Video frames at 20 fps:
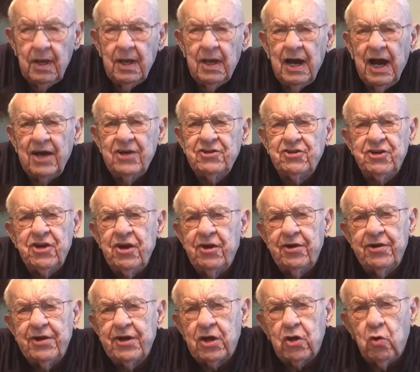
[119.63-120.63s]
I
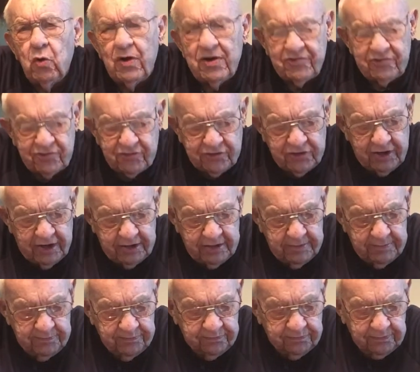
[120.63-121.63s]
shared a
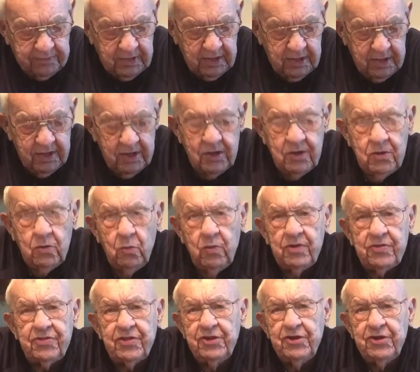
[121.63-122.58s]
question with the